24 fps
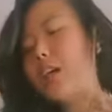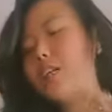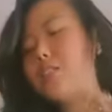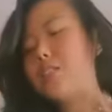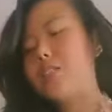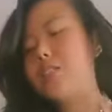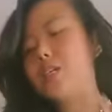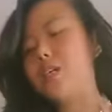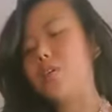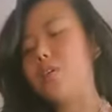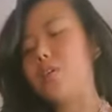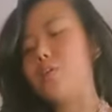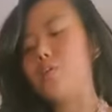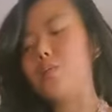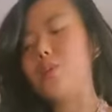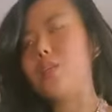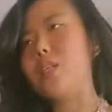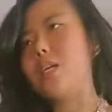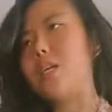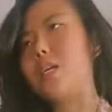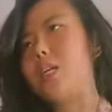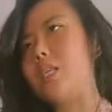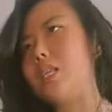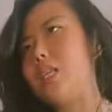until it
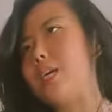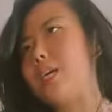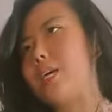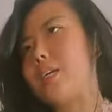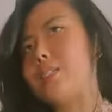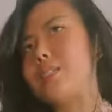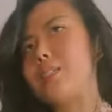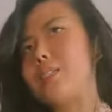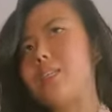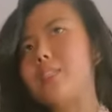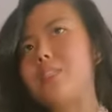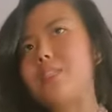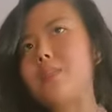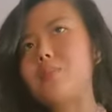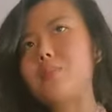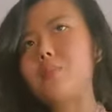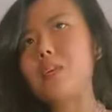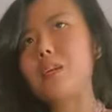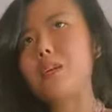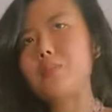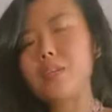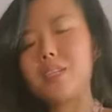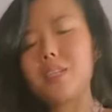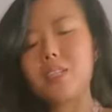really clicks. And
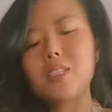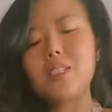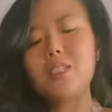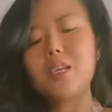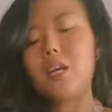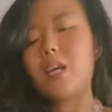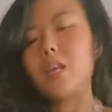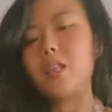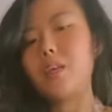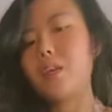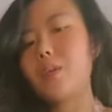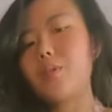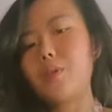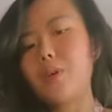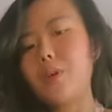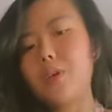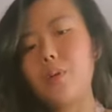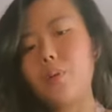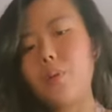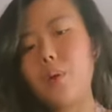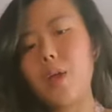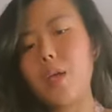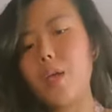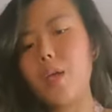sometimes it doesn't click right
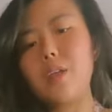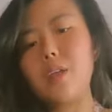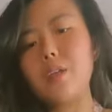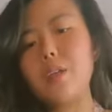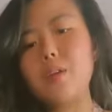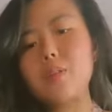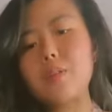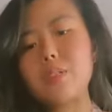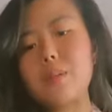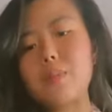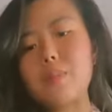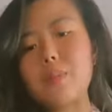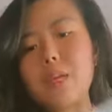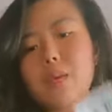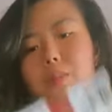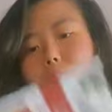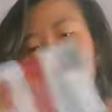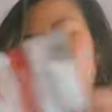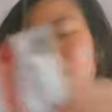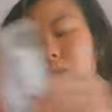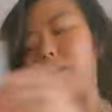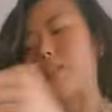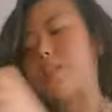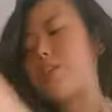away, you know?
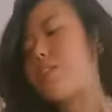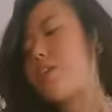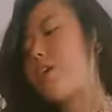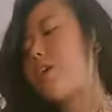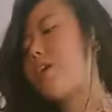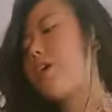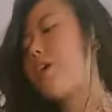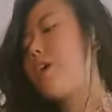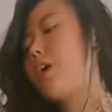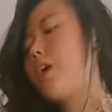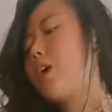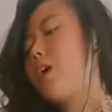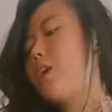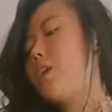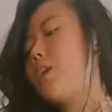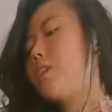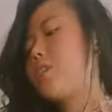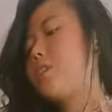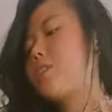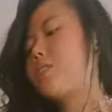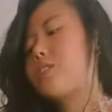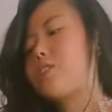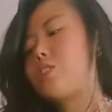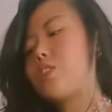Sometimes when I share
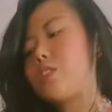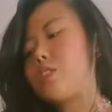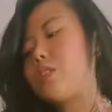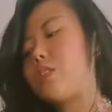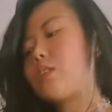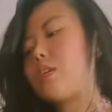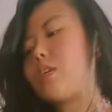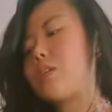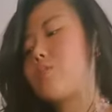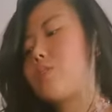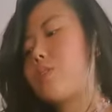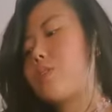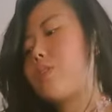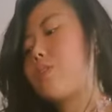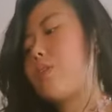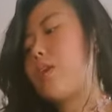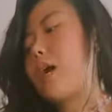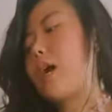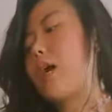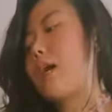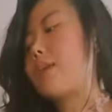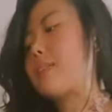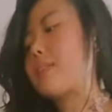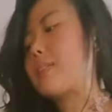certain things with you
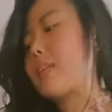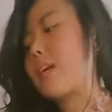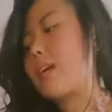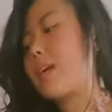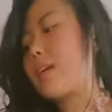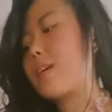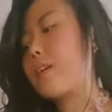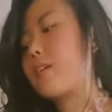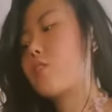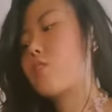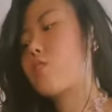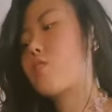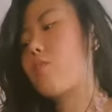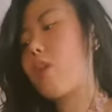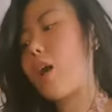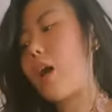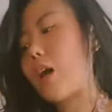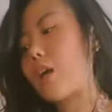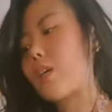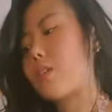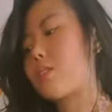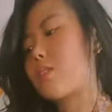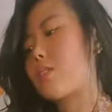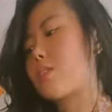guys, like
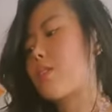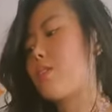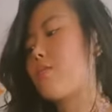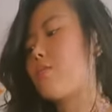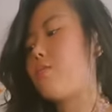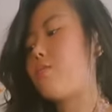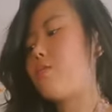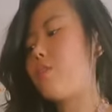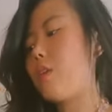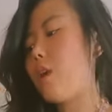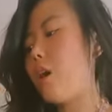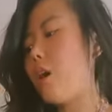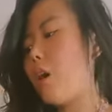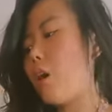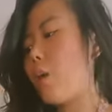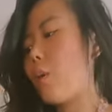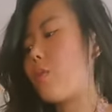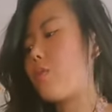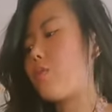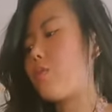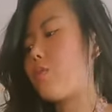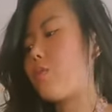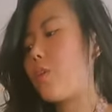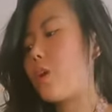trust and flow
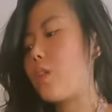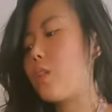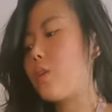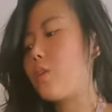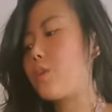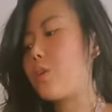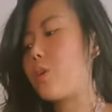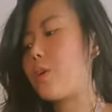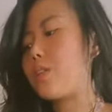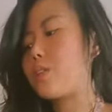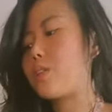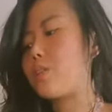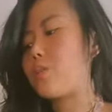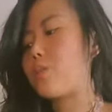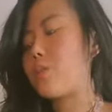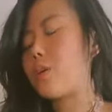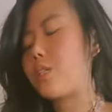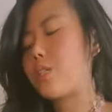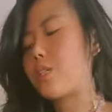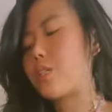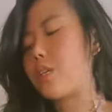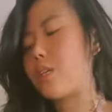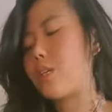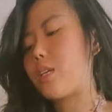and follow your
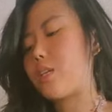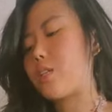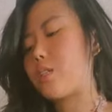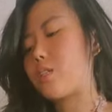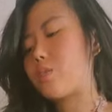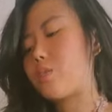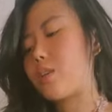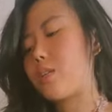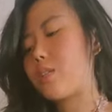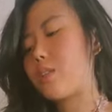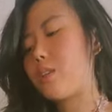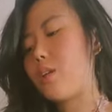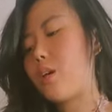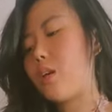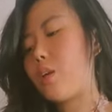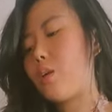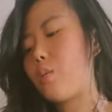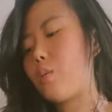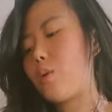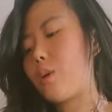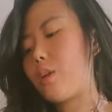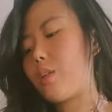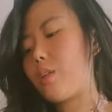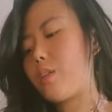intuition and trust
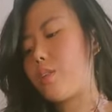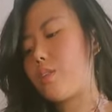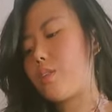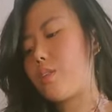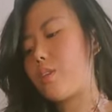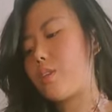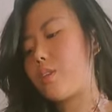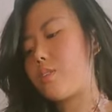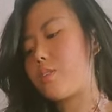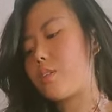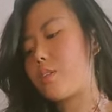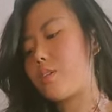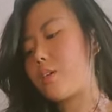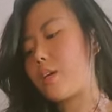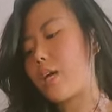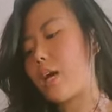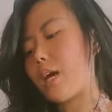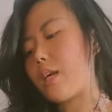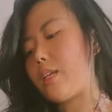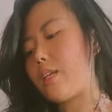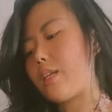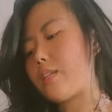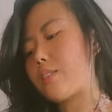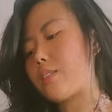what the, the
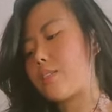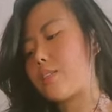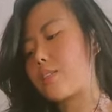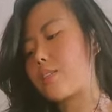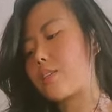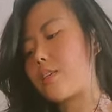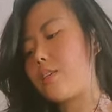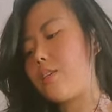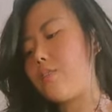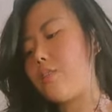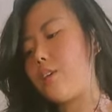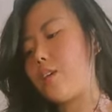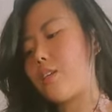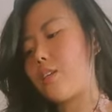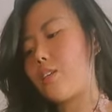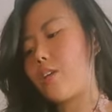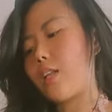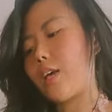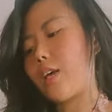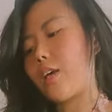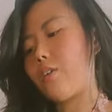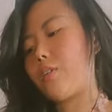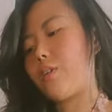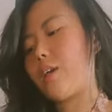guidance is given, you're
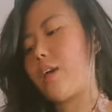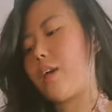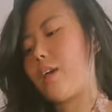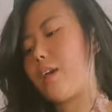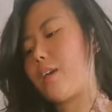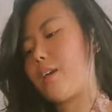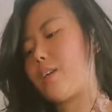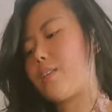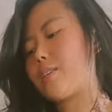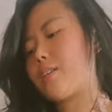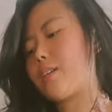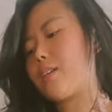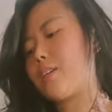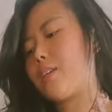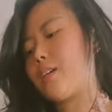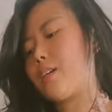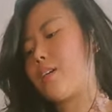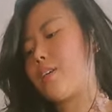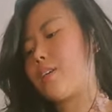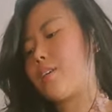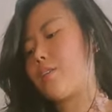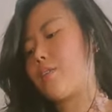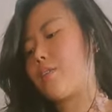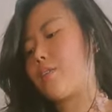like, okay,
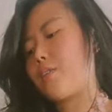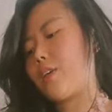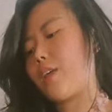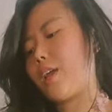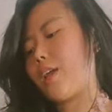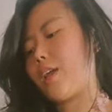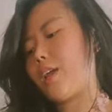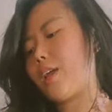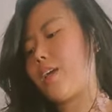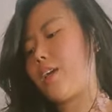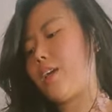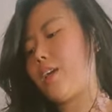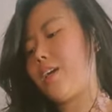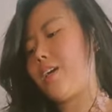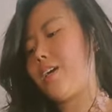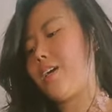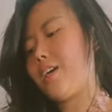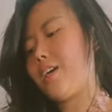Tina, great,